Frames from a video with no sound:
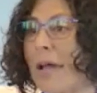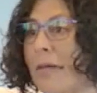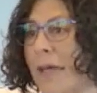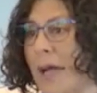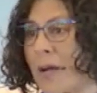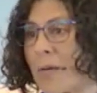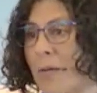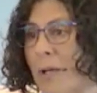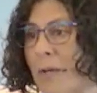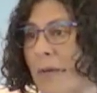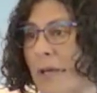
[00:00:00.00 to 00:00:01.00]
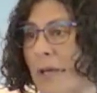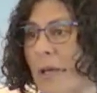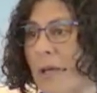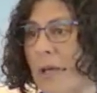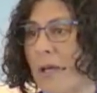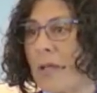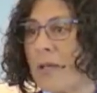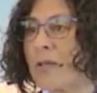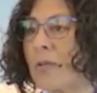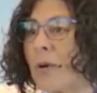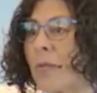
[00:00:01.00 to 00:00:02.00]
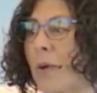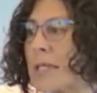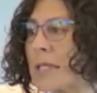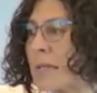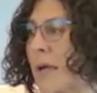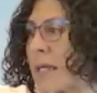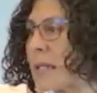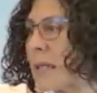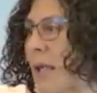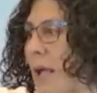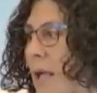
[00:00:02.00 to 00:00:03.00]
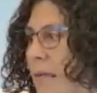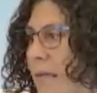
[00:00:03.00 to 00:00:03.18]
of that grief into a resurrected life.